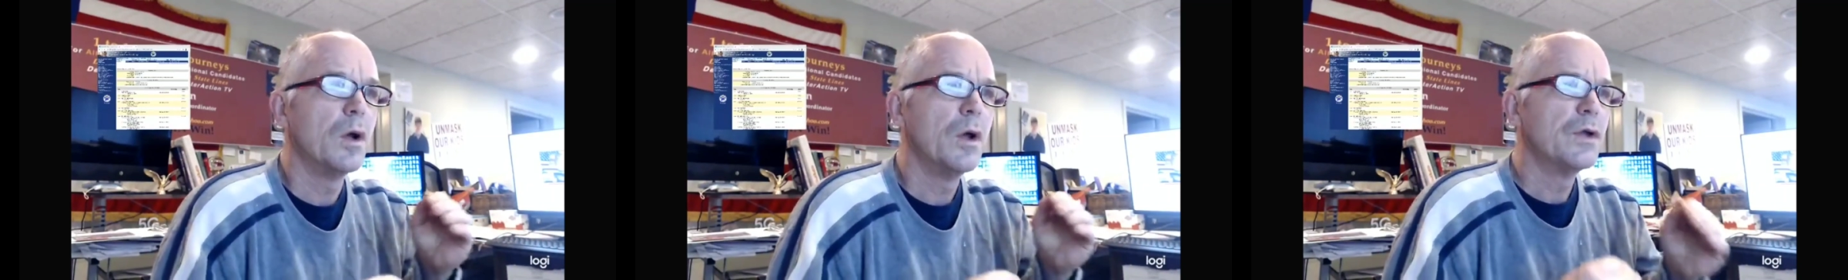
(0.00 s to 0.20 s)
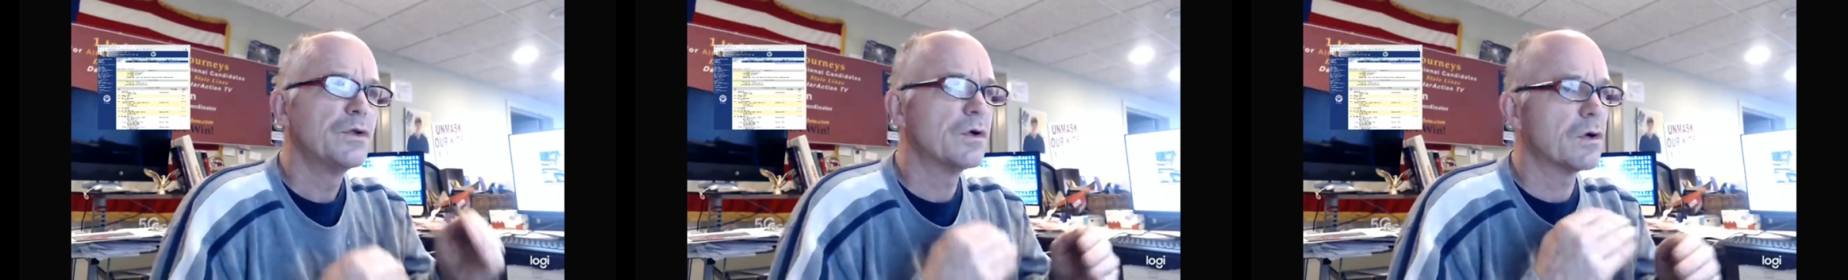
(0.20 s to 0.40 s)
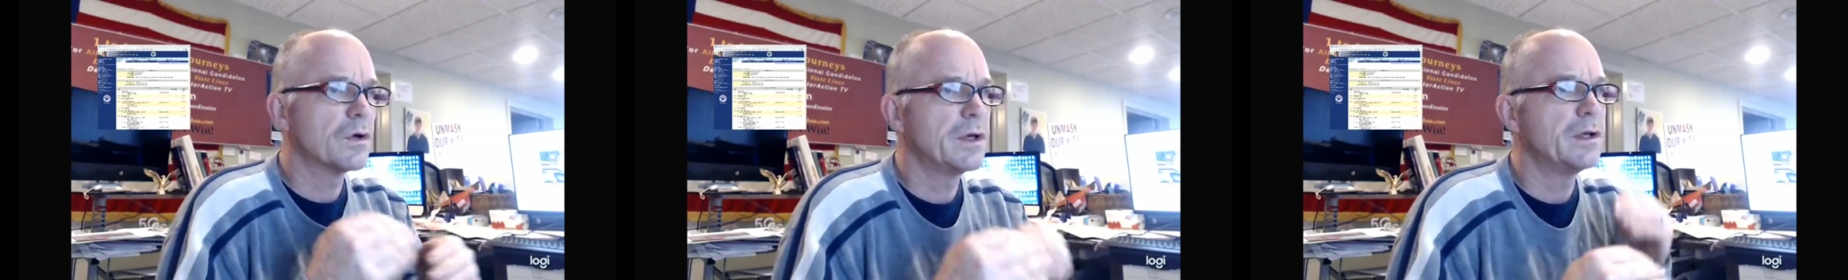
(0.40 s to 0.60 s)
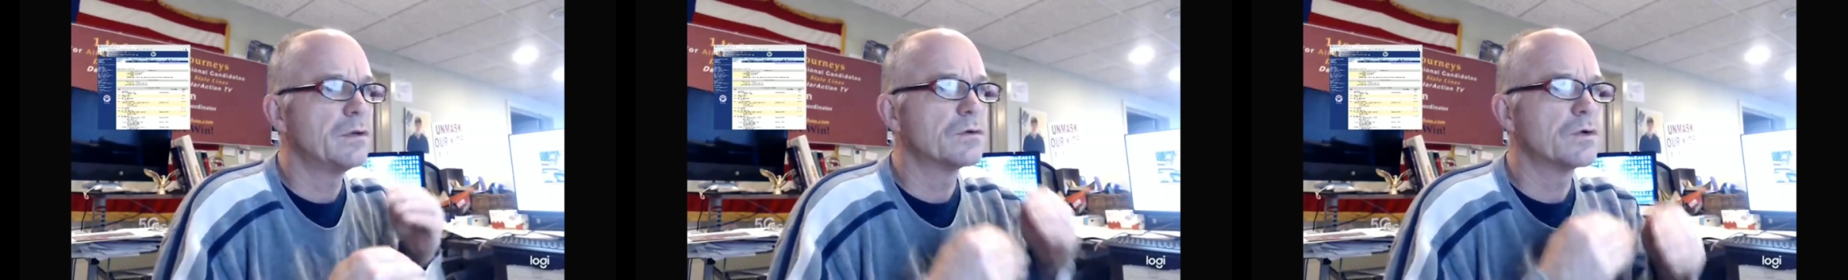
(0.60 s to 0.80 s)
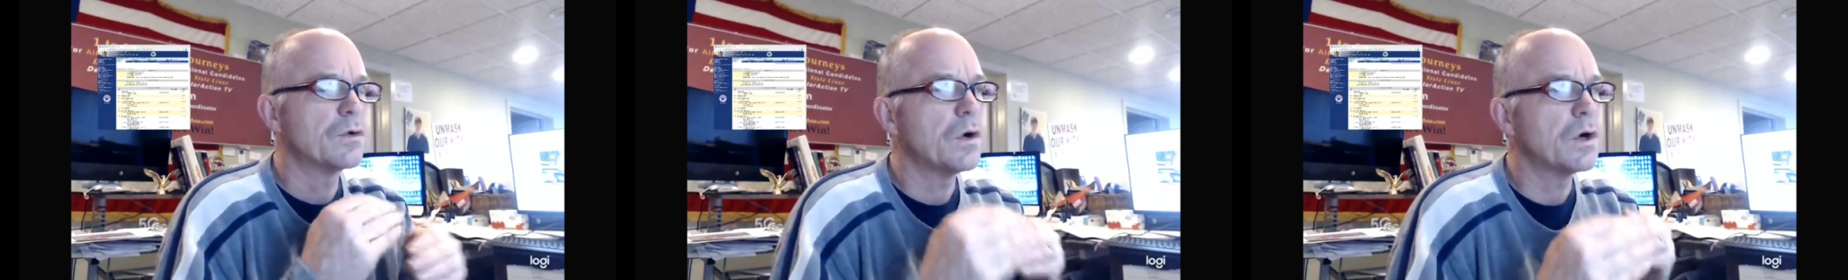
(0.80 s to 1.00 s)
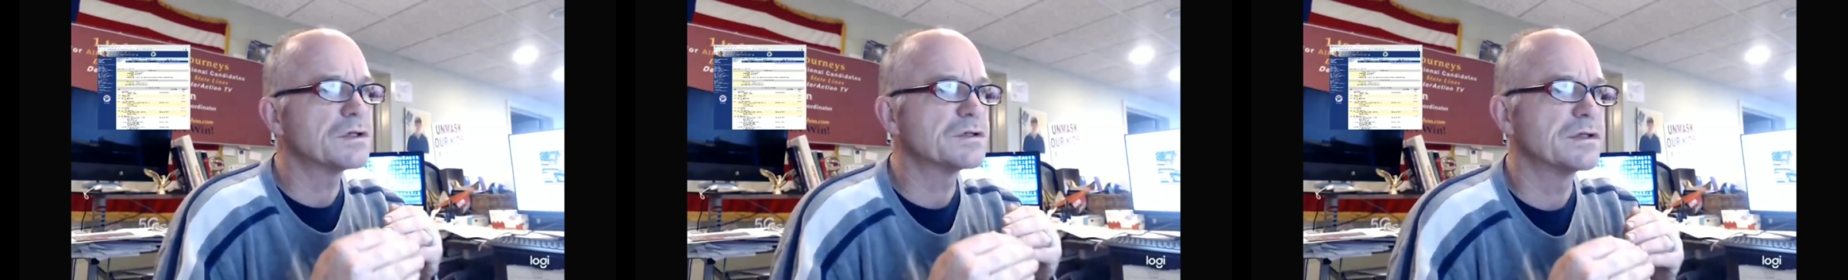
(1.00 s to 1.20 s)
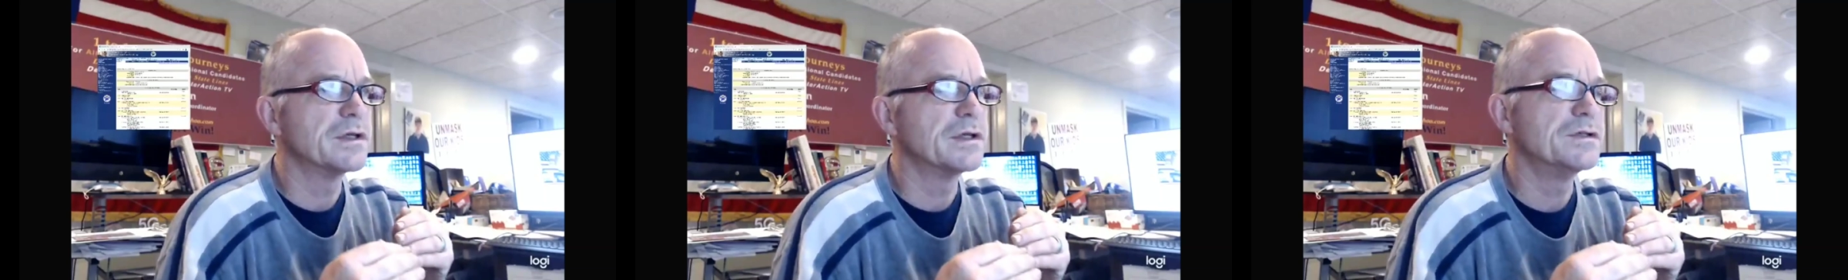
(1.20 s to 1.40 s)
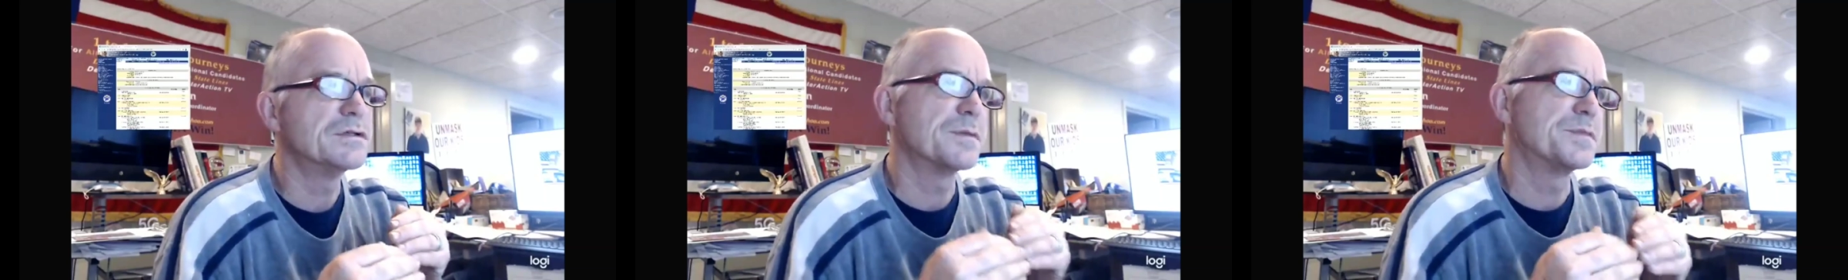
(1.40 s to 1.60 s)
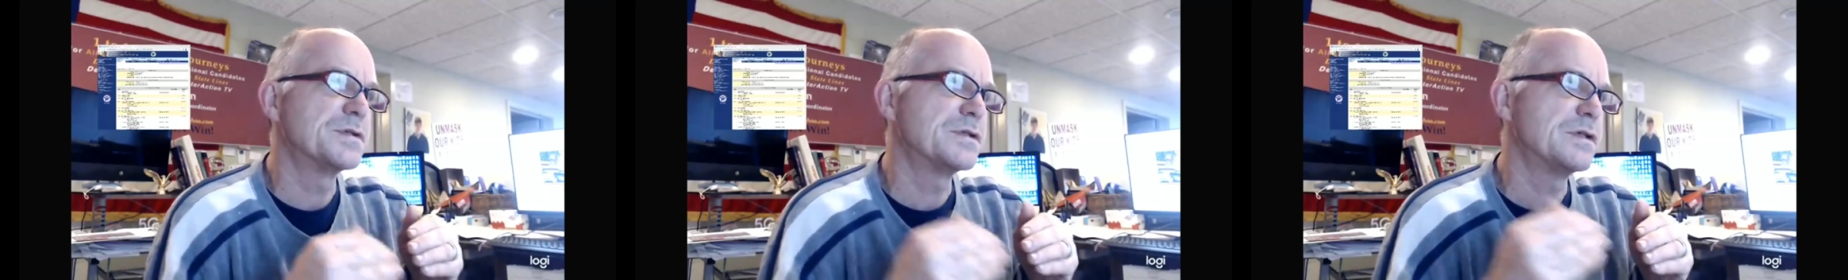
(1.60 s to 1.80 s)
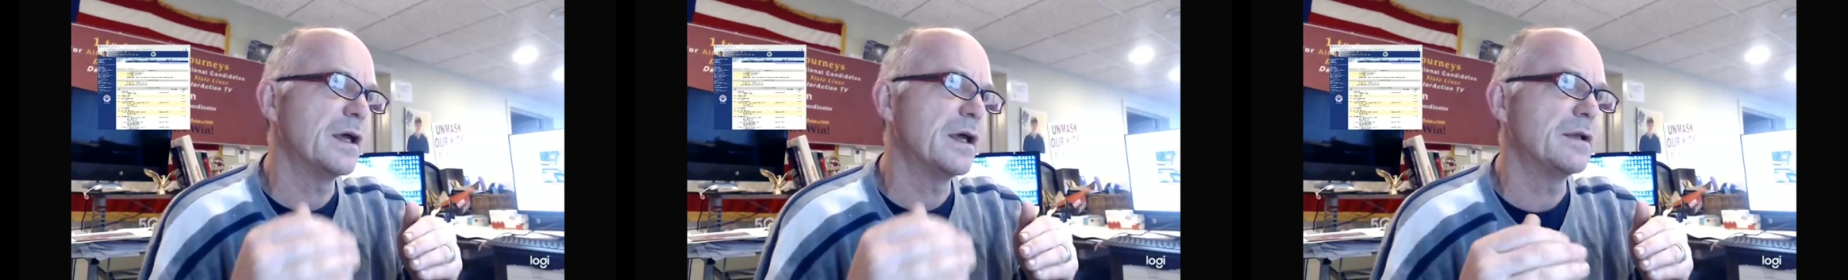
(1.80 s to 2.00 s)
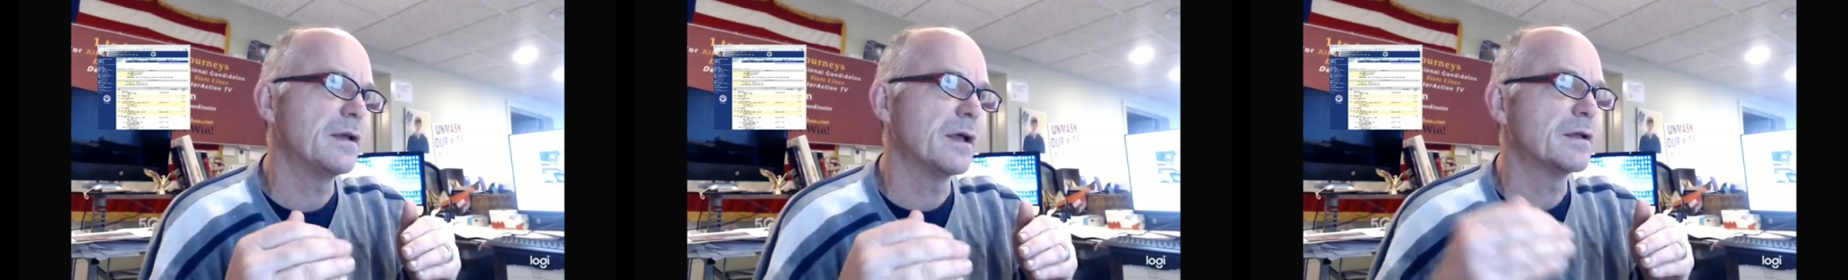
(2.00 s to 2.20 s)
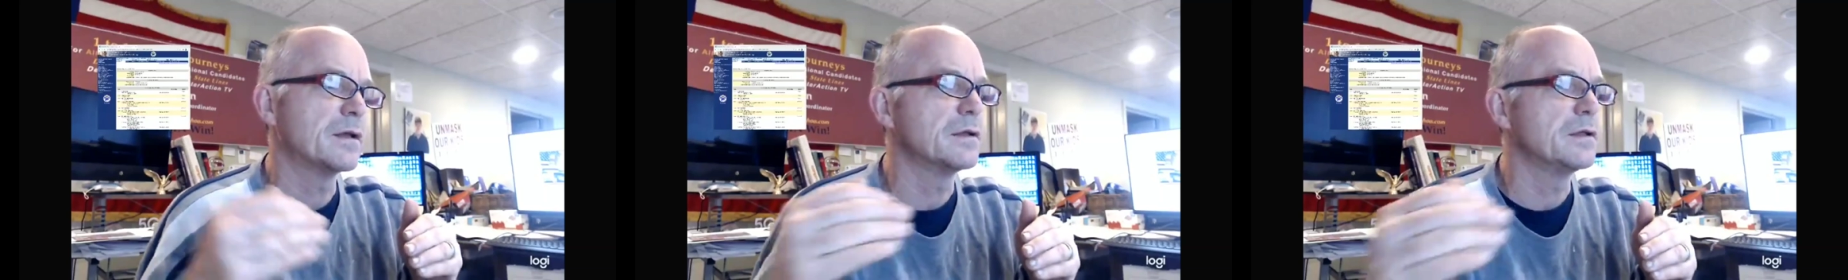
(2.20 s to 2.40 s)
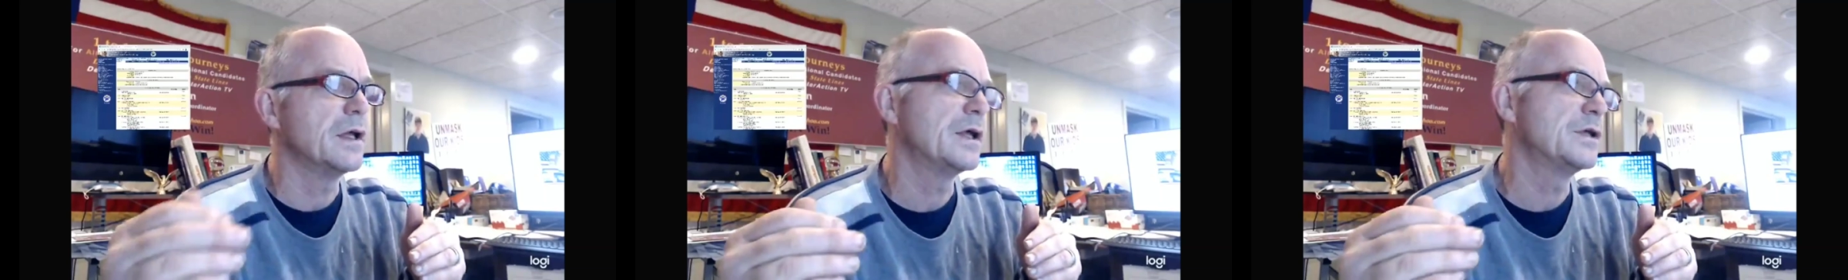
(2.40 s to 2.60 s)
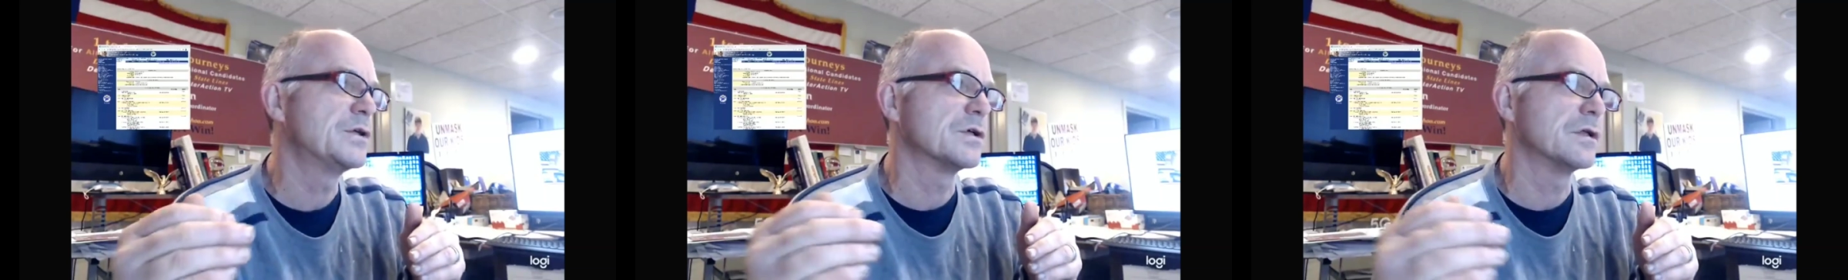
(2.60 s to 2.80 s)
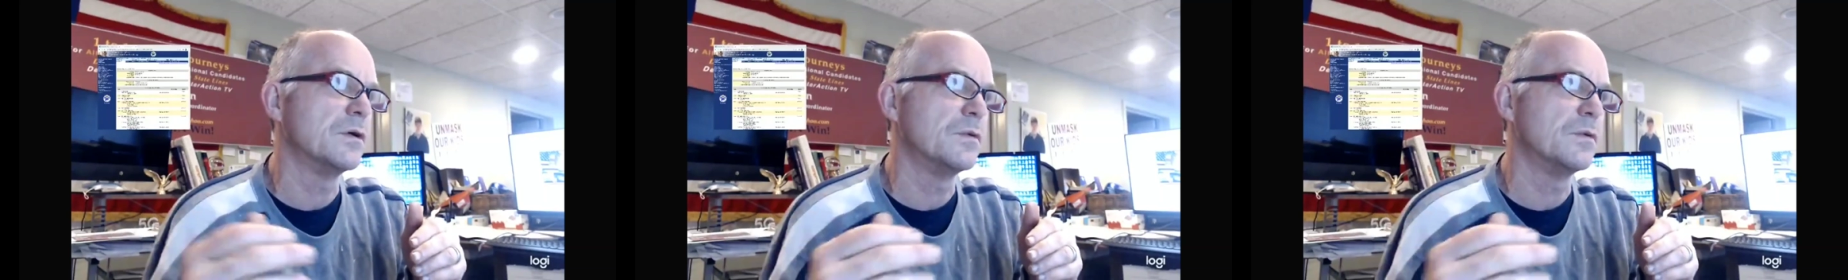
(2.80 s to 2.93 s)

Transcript: Darnell Crossland's upset at Colangelo.